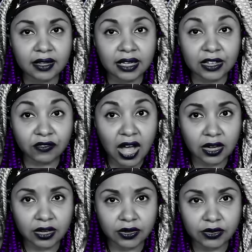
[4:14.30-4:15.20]
He
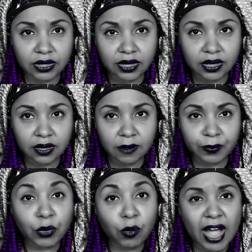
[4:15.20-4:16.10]
followed.
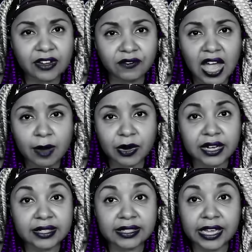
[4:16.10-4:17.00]
The white
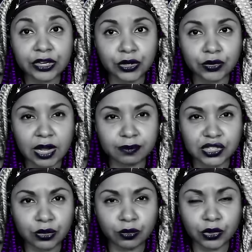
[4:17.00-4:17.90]
fabric continued up
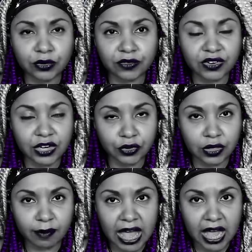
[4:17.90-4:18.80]
to the roof near
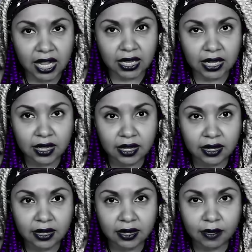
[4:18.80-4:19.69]
the bell,
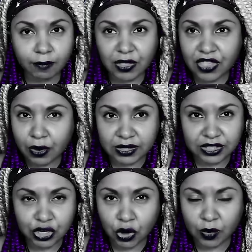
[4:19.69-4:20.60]
but there
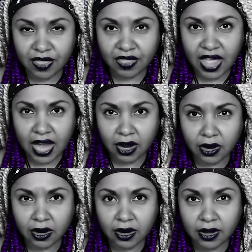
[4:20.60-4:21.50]
was no one there.